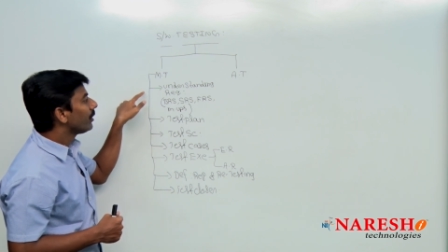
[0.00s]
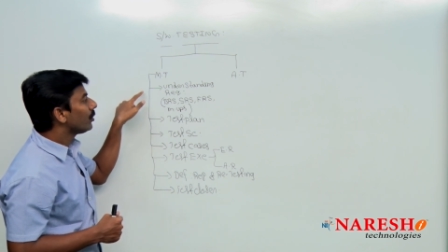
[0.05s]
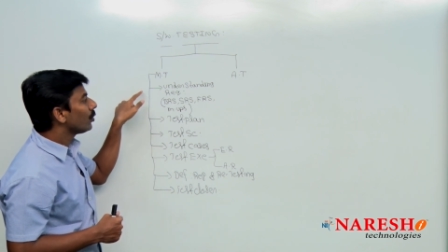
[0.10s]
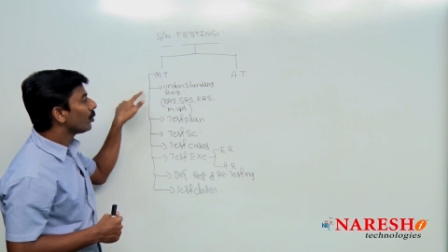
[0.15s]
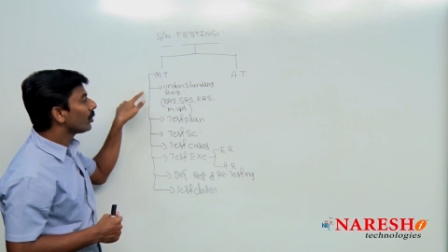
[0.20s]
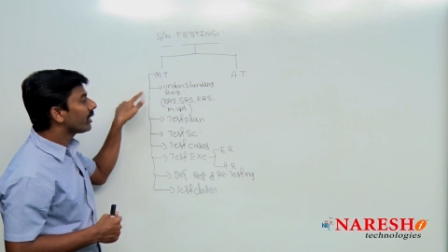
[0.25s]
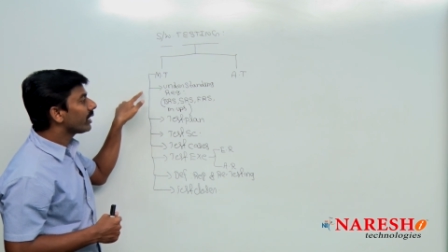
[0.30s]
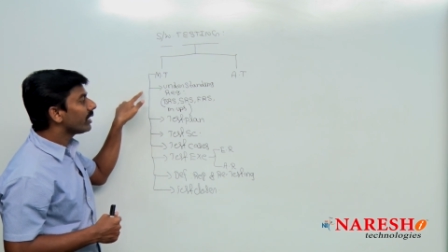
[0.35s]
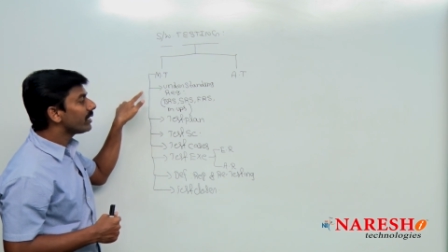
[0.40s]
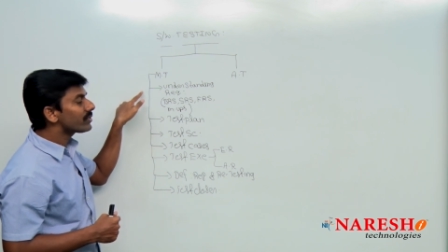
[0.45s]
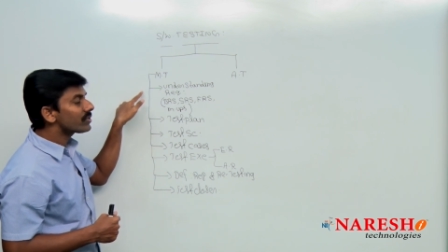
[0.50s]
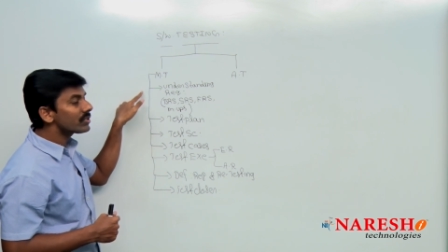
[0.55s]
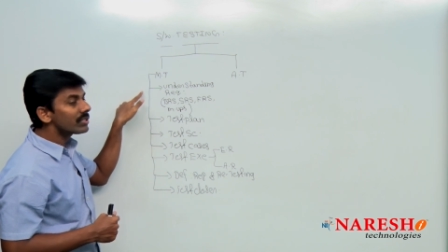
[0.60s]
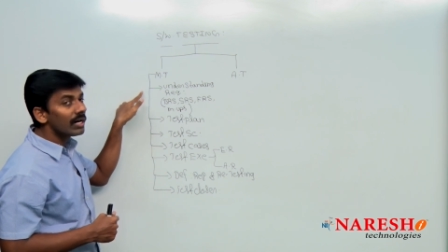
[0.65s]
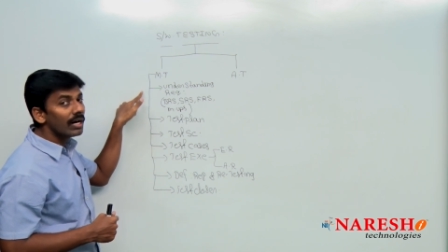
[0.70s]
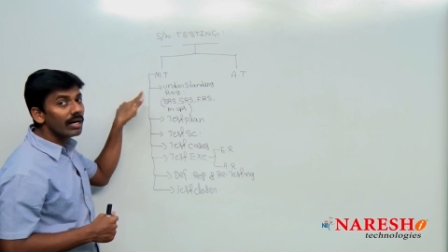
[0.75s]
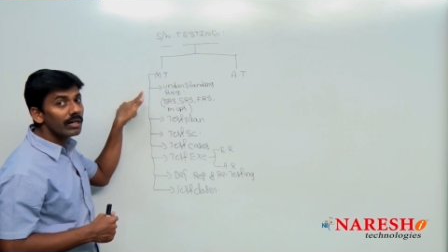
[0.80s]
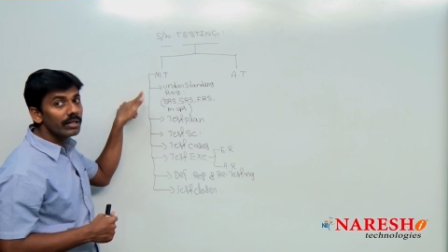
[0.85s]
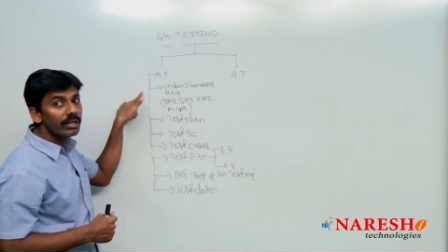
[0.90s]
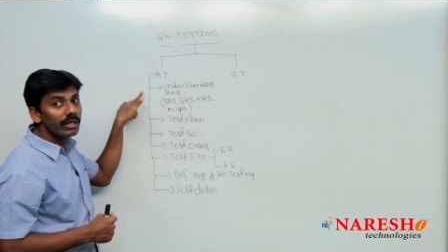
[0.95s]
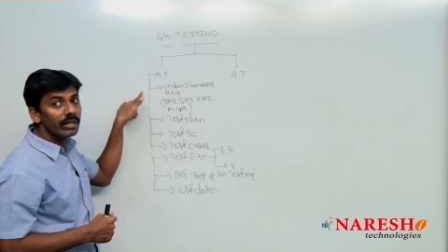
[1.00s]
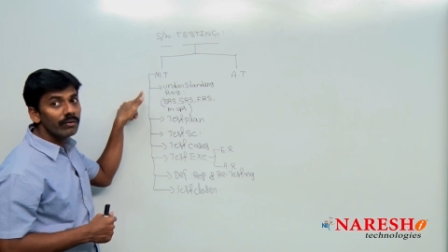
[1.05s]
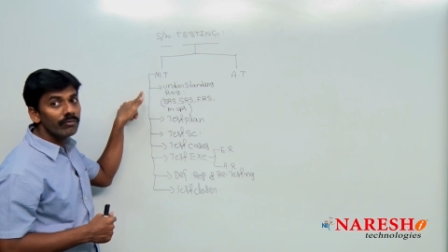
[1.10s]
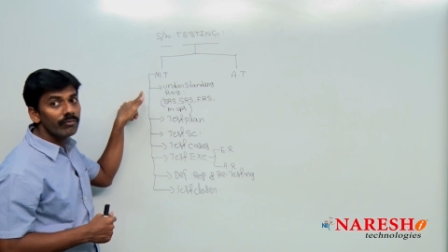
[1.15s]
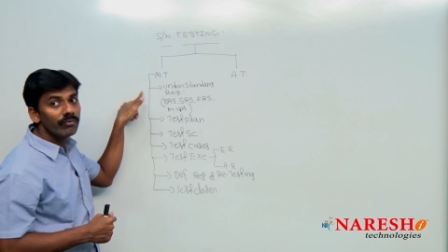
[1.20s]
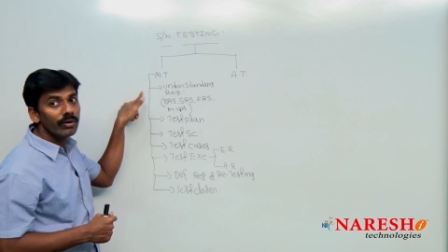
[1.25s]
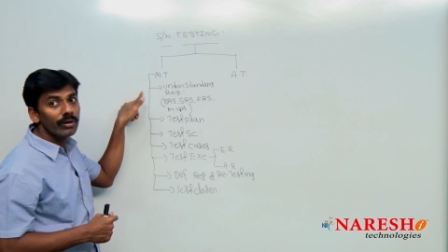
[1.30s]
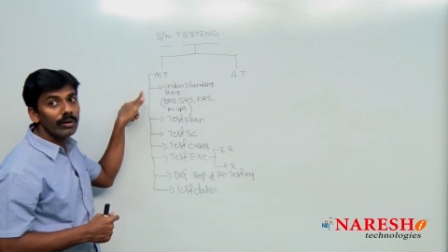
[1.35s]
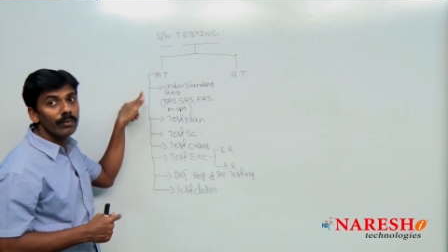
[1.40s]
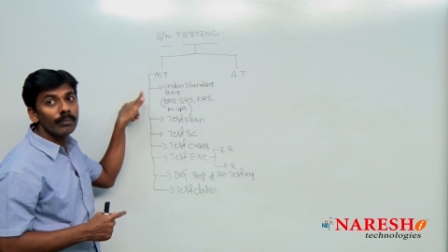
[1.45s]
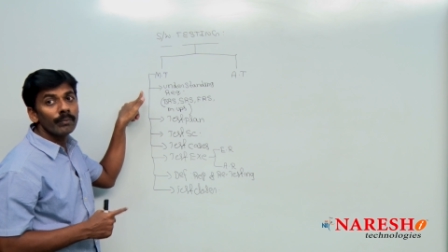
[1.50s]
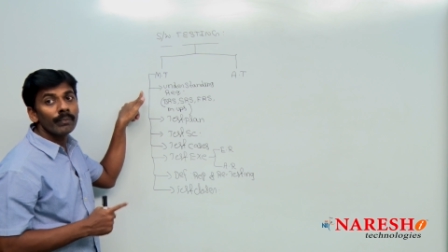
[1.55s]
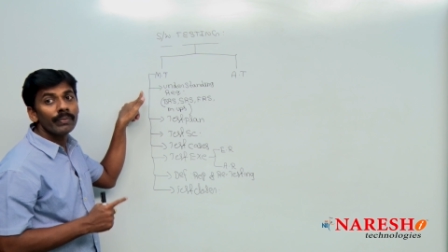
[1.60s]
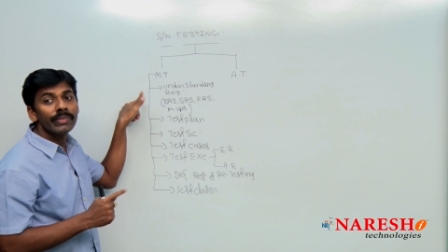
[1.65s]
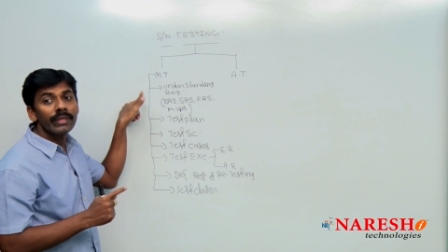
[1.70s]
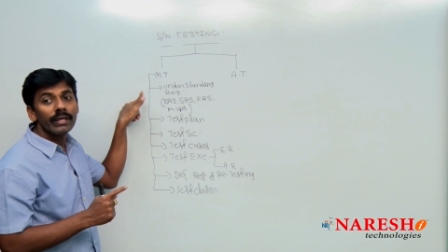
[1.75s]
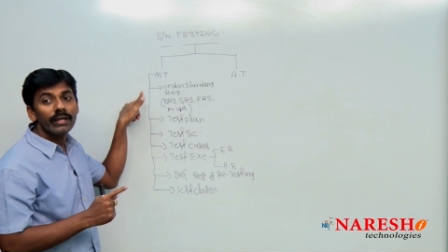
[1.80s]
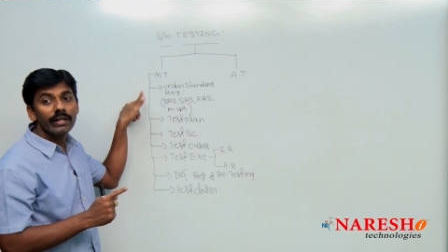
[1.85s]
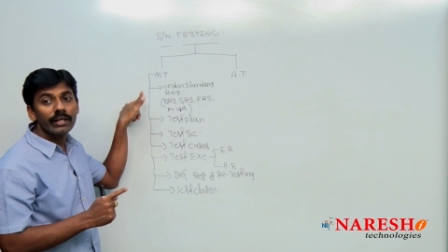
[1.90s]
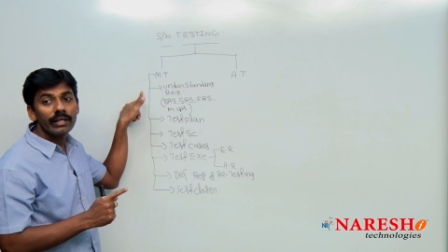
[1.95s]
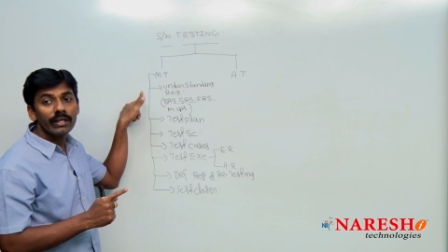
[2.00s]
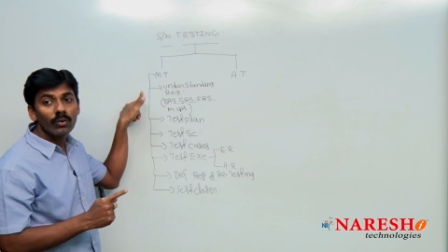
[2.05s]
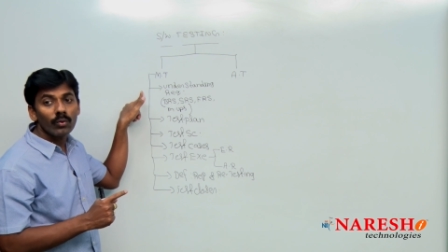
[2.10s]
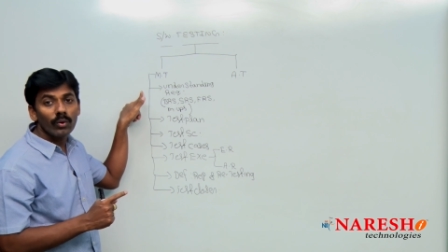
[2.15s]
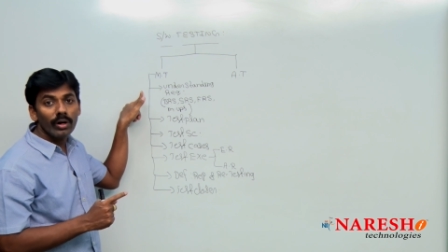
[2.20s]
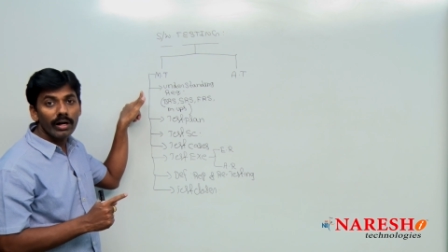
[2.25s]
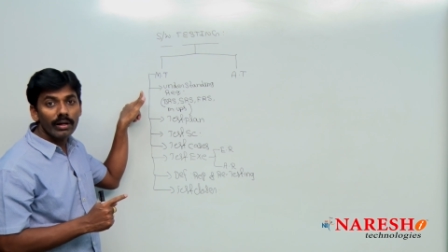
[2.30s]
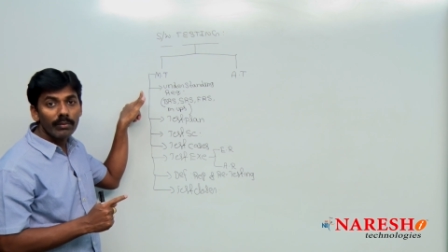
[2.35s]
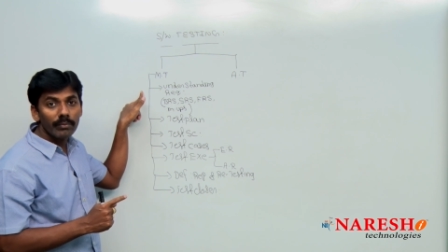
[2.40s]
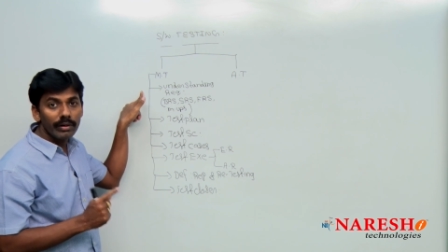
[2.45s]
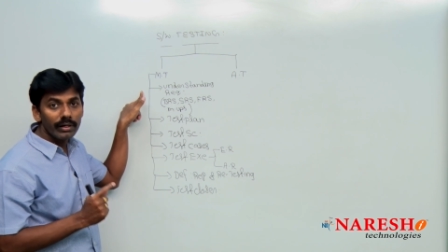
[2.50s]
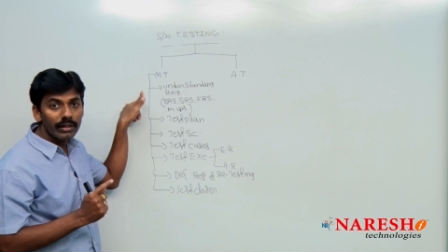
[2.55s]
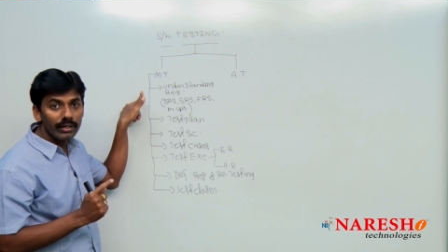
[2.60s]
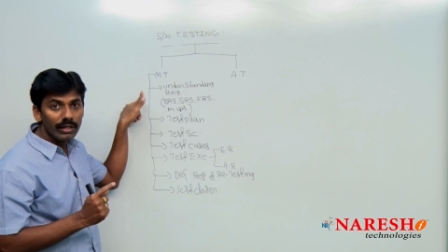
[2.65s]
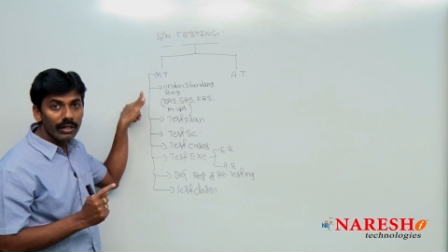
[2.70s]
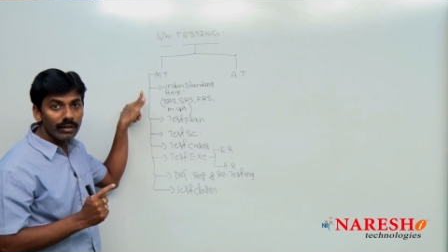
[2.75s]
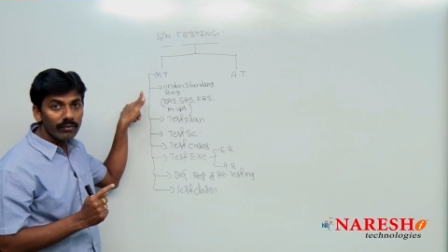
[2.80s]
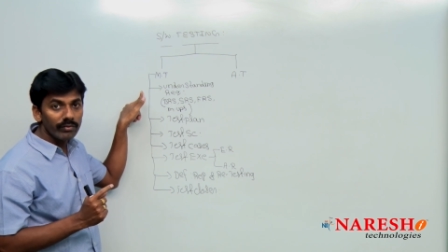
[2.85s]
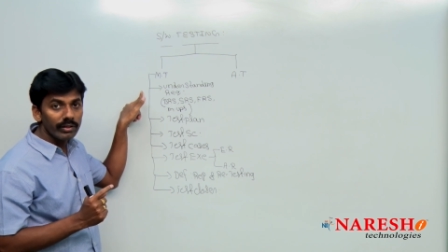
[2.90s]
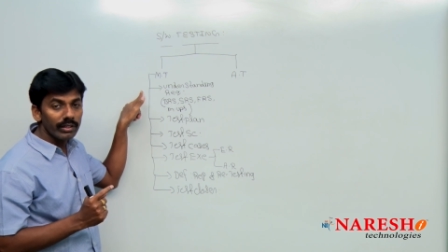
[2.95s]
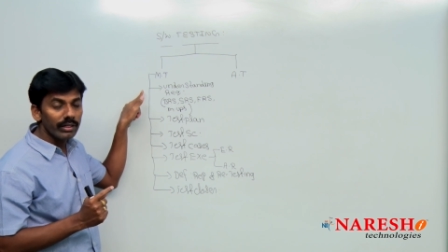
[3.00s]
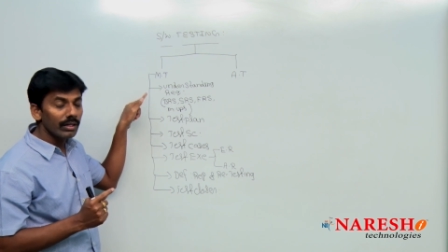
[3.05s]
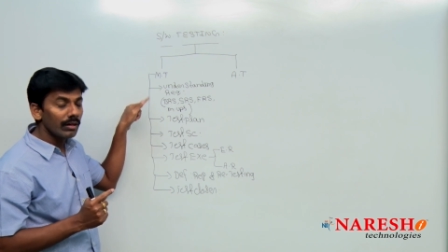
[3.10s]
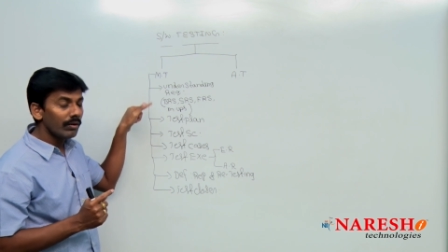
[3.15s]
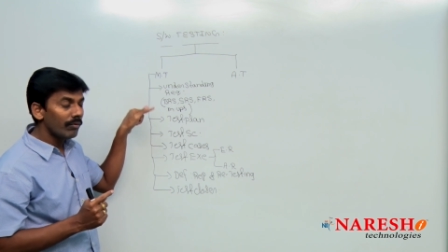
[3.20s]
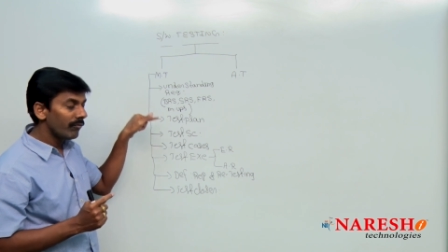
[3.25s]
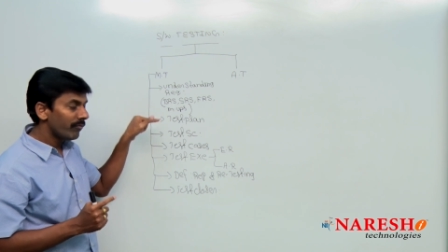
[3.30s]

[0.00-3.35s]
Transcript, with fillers: to get started from requirement level.